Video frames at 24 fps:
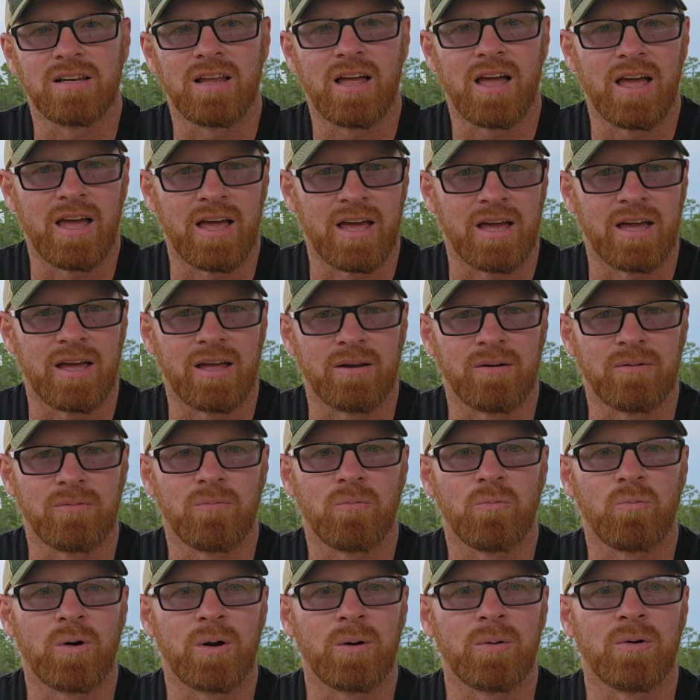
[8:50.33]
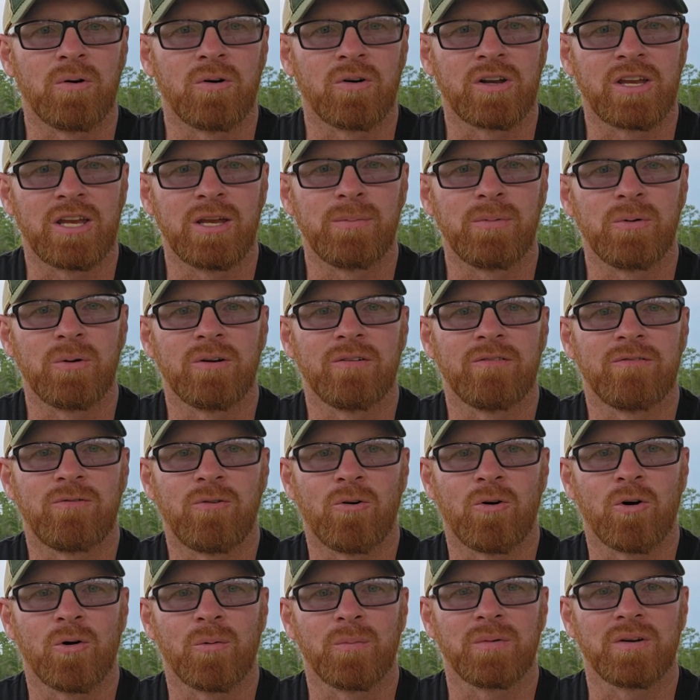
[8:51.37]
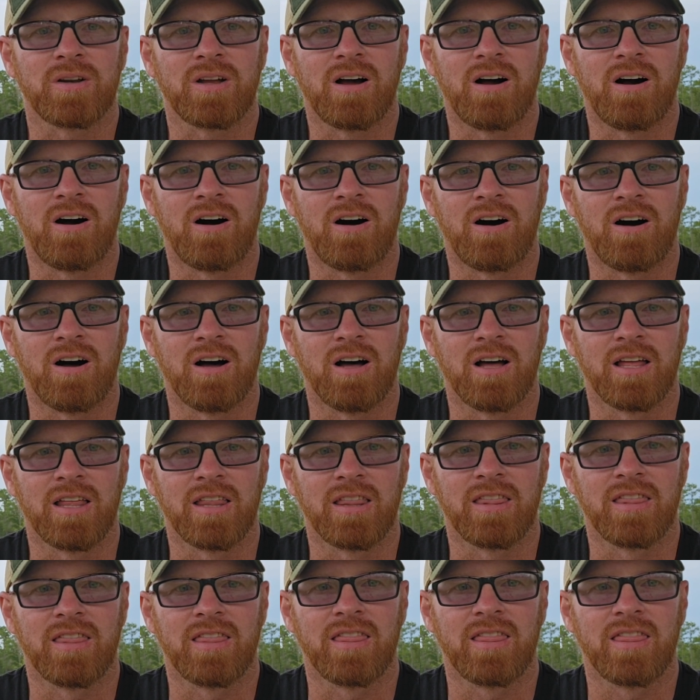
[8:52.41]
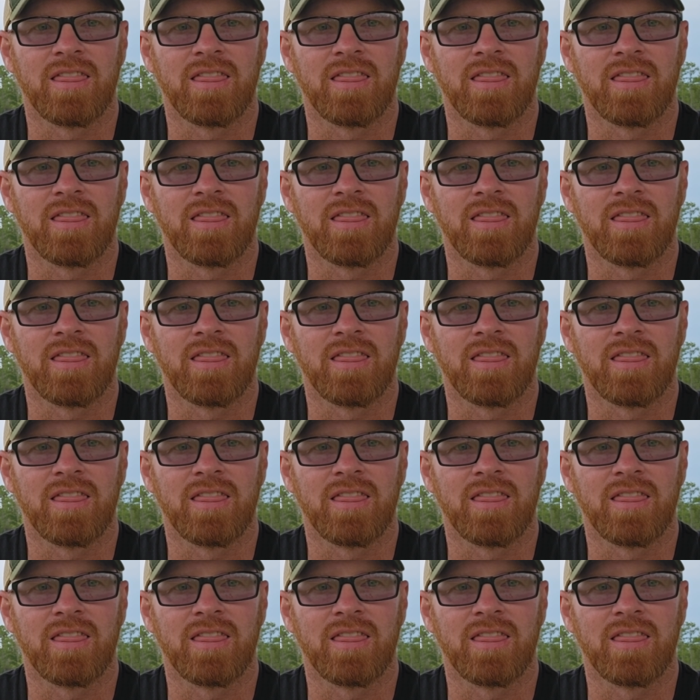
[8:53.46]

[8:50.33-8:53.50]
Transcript: and we will keep you informed on